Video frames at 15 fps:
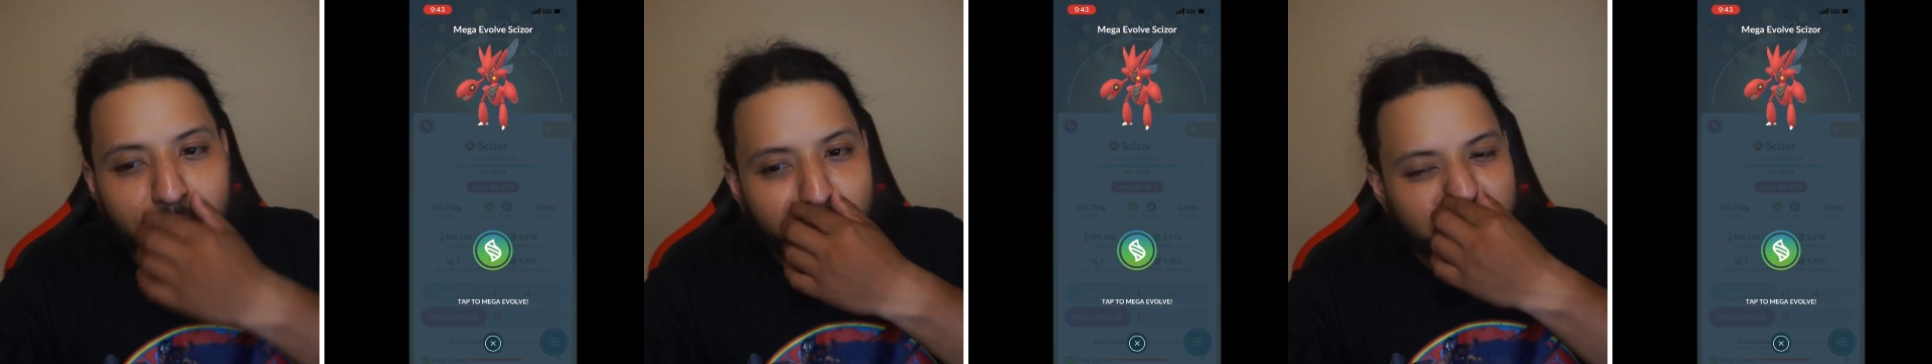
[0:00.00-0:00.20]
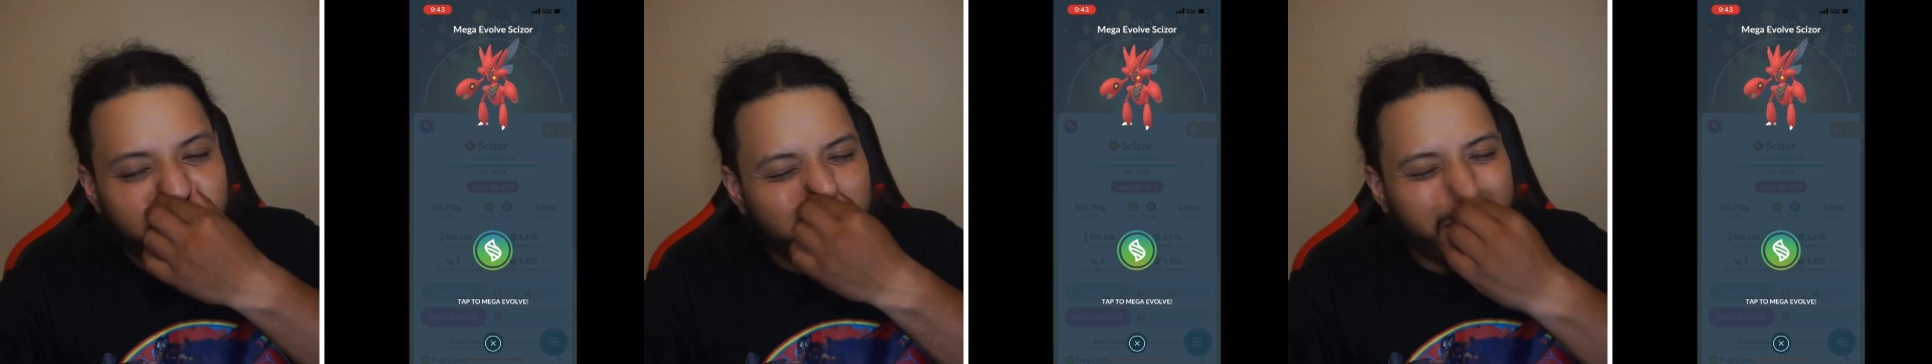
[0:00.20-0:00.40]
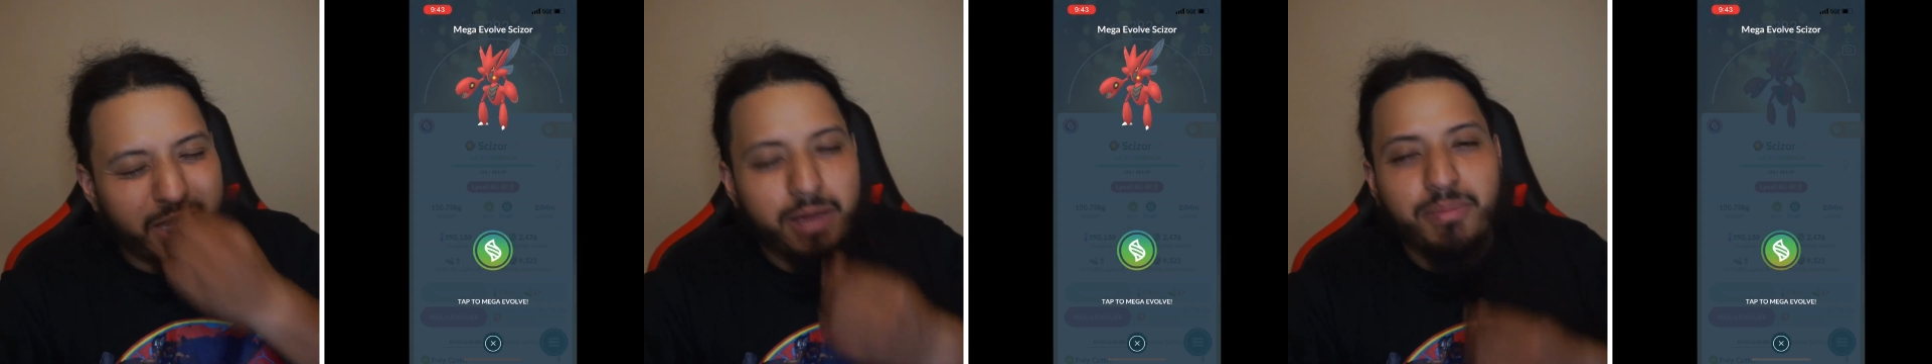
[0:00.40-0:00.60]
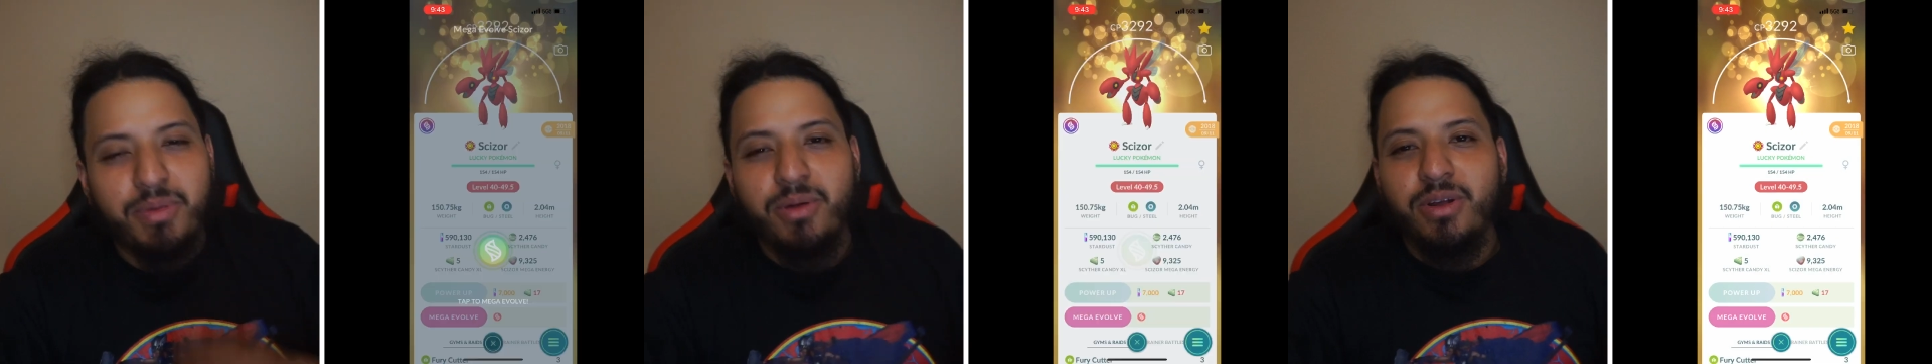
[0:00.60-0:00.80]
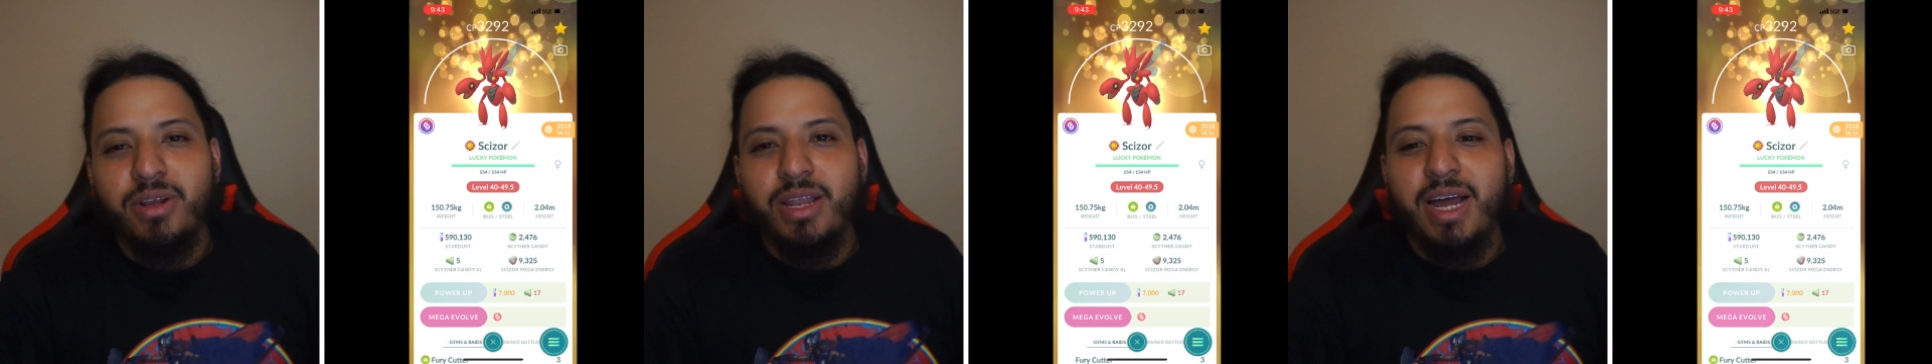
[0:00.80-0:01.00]
Just
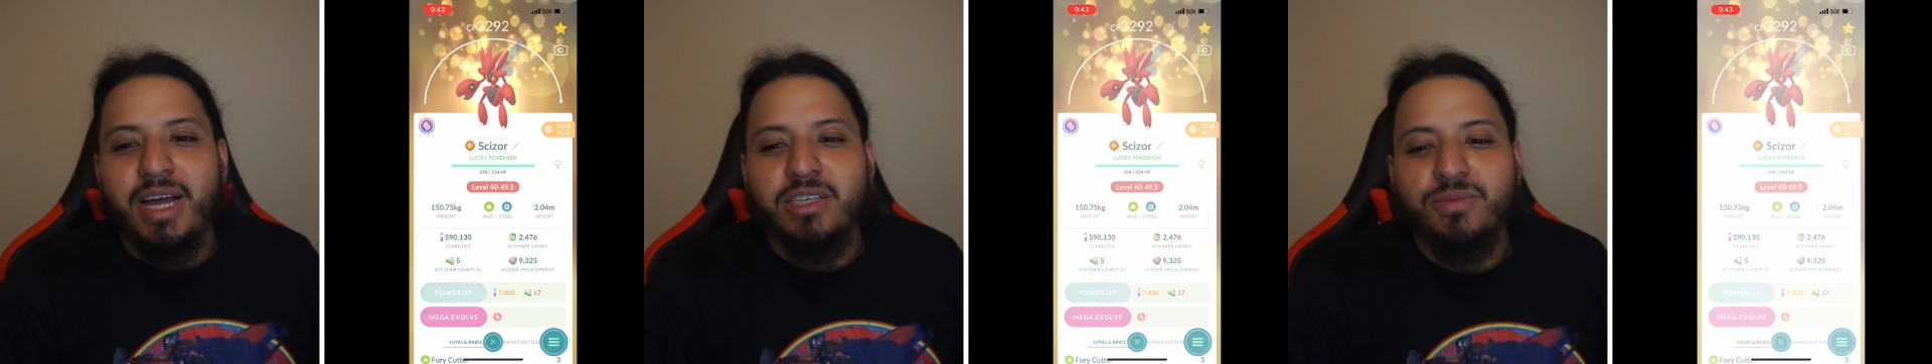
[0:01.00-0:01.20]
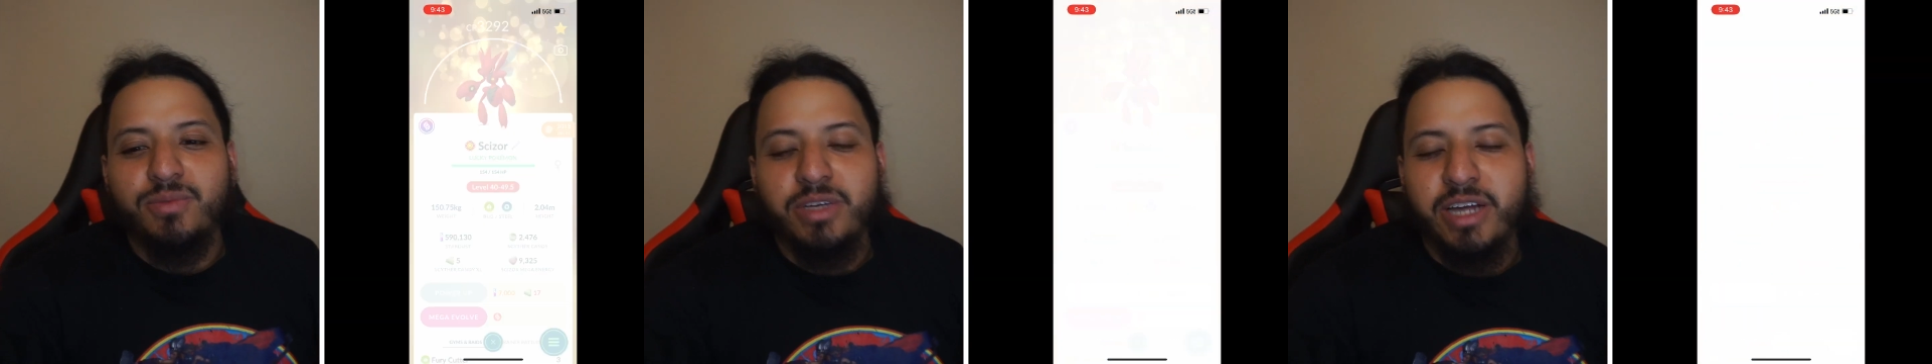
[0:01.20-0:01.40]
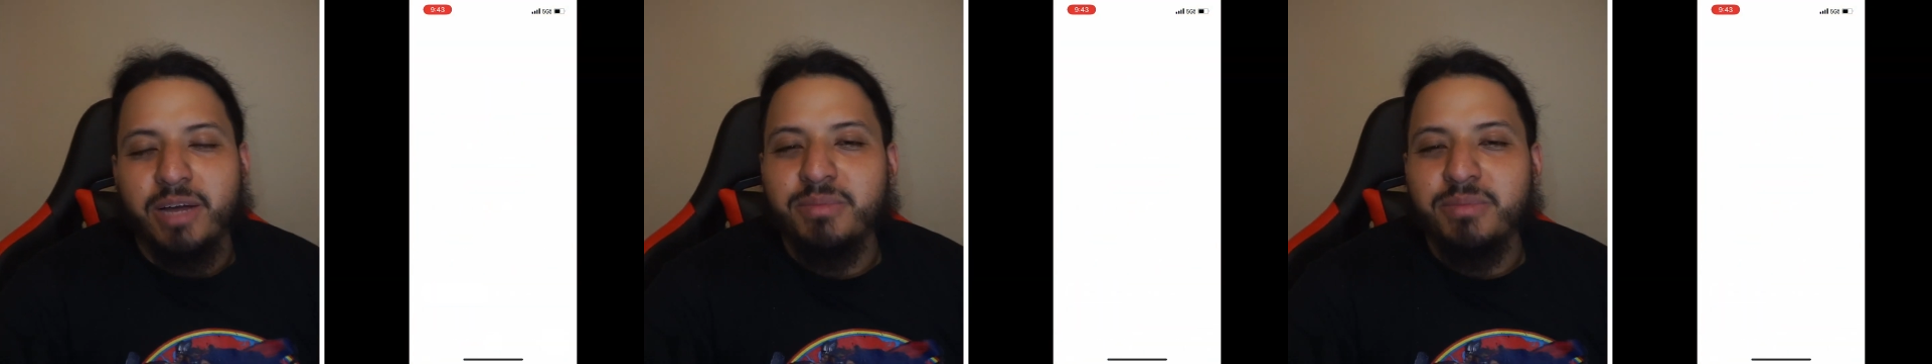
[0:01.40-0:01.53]
debuted it last week.